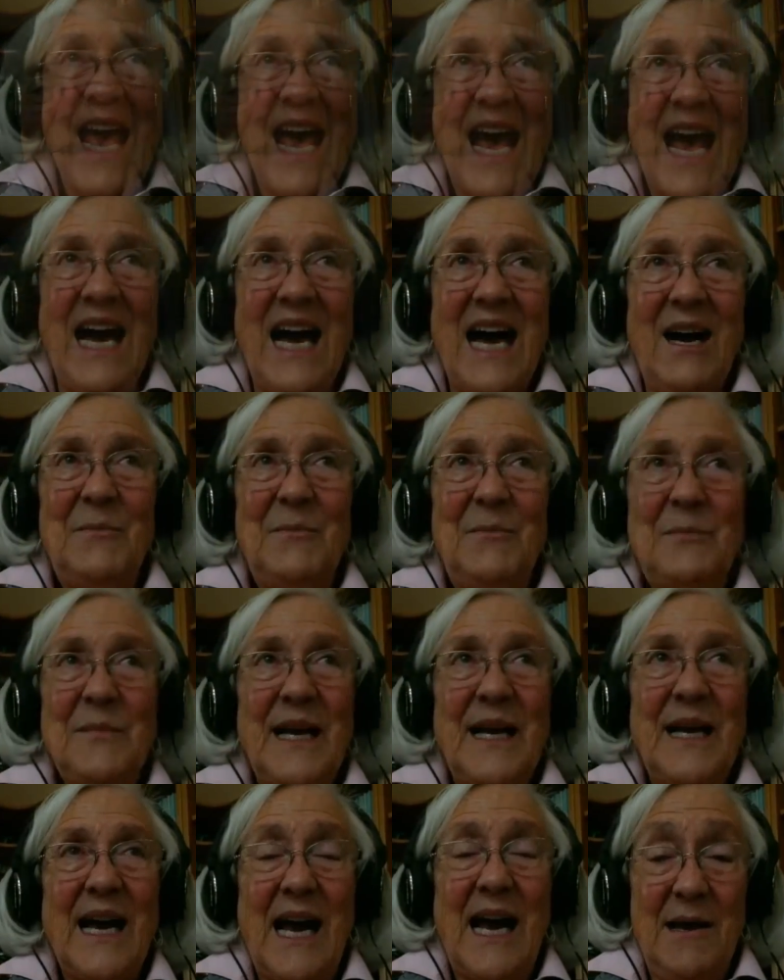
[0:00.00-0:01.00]

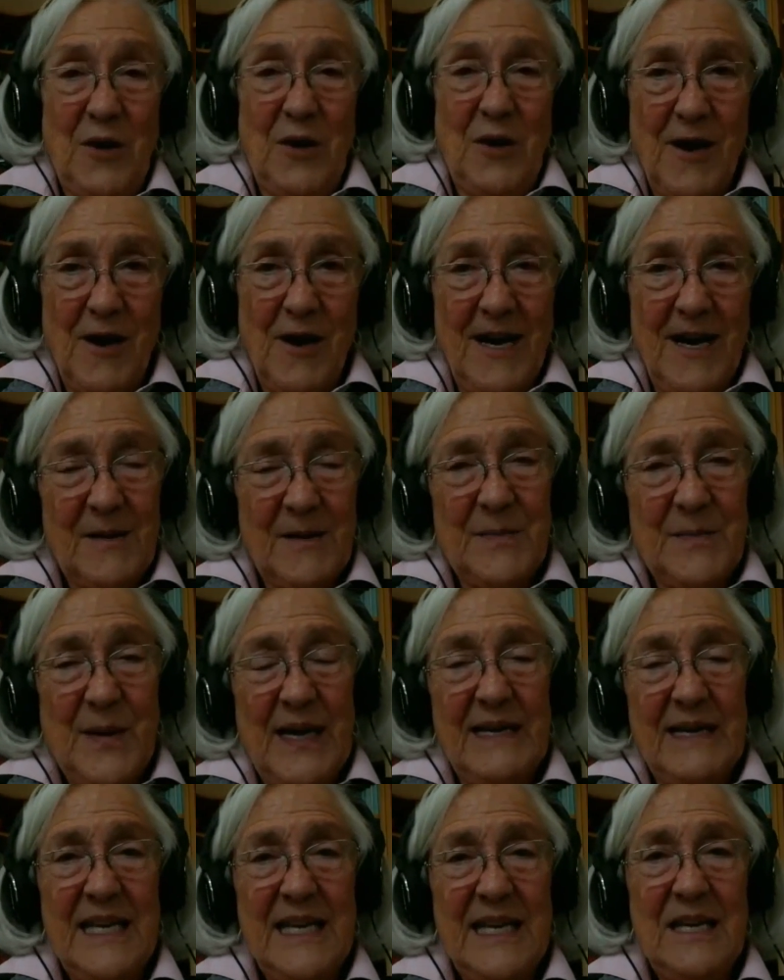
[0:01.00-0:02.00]
I'm required by
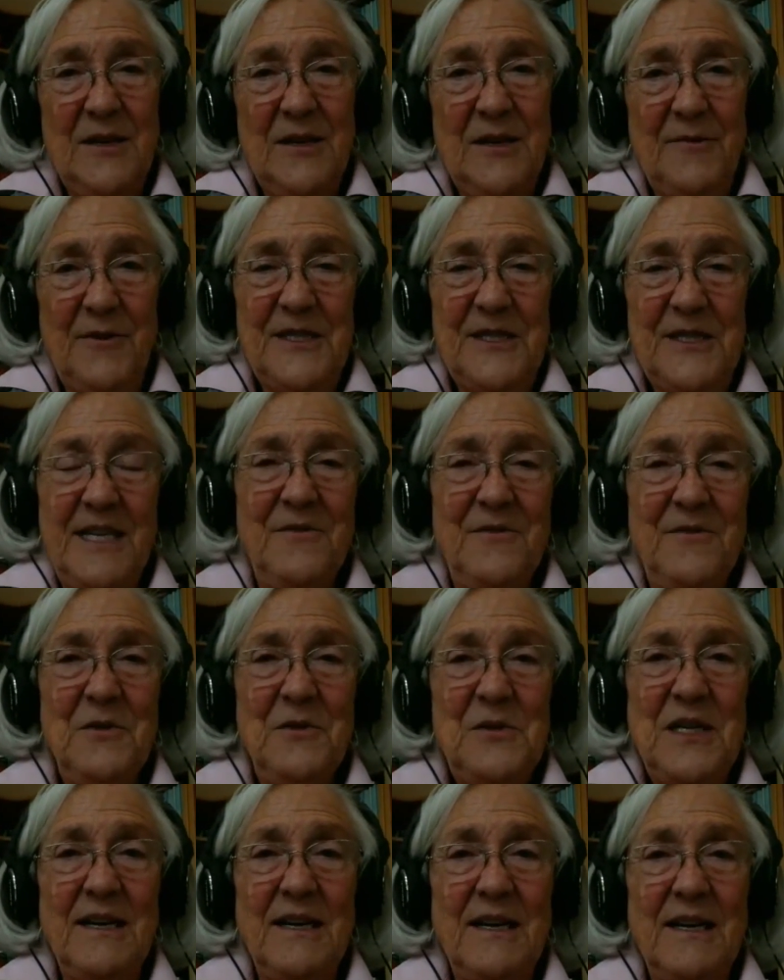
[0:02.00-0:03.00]
the University of
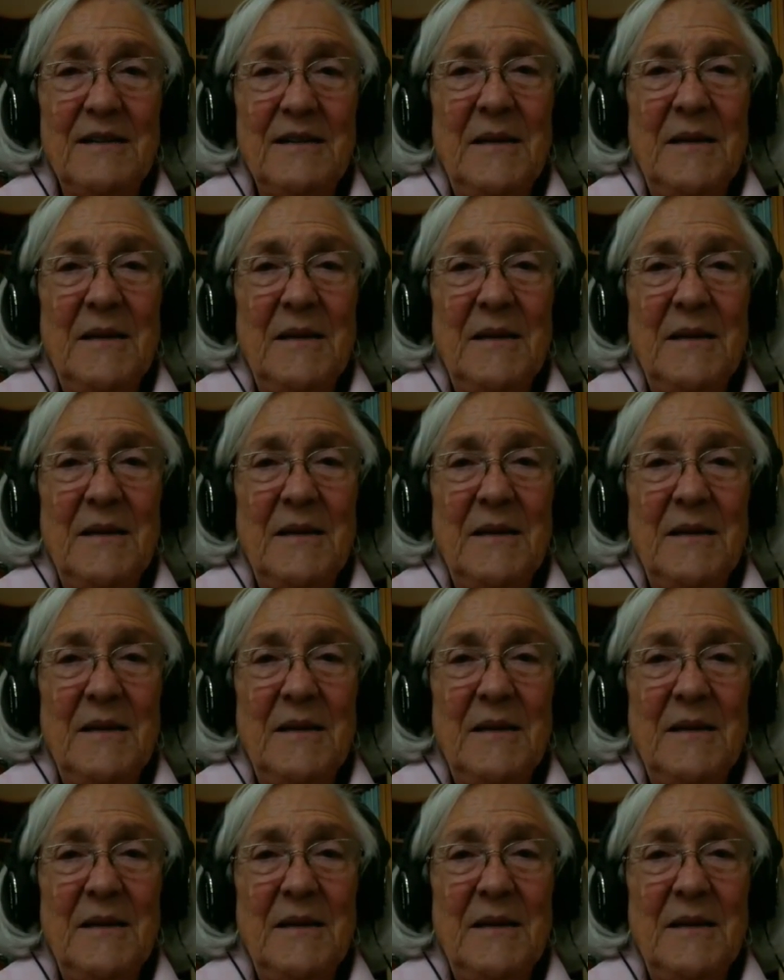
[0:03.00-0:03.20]
Utah